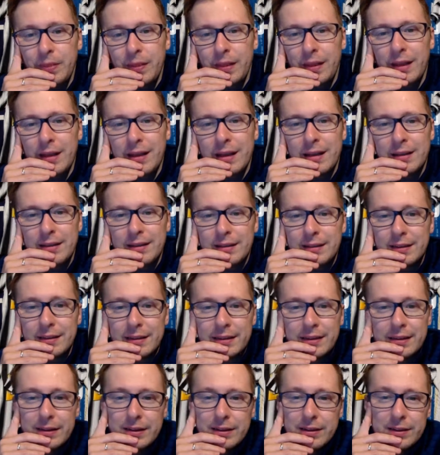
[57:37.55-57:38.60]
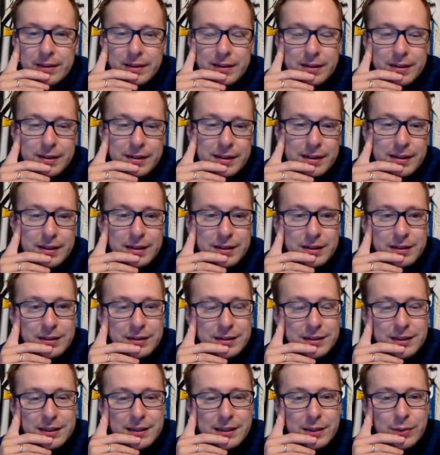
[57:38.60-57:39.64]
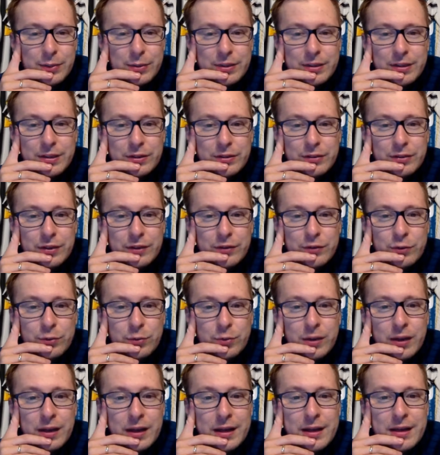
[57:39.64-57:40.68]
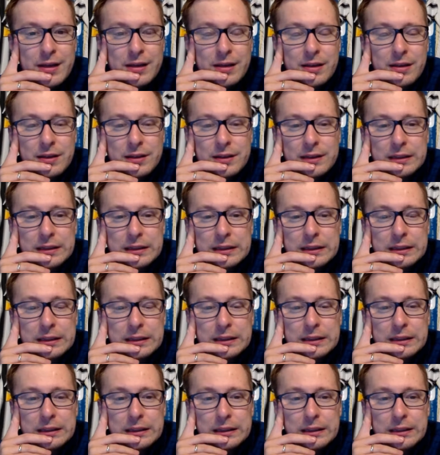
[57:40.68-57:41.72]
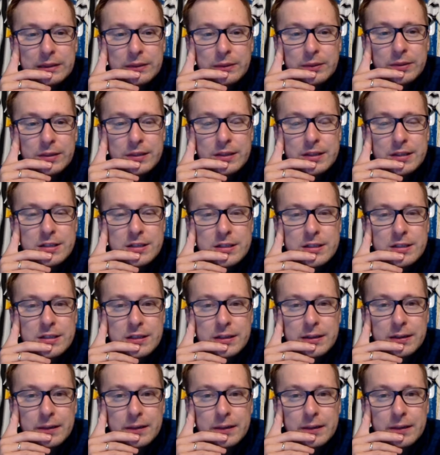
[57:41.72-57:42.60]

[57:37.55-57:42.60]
And yeah, and then we don't have to play with this.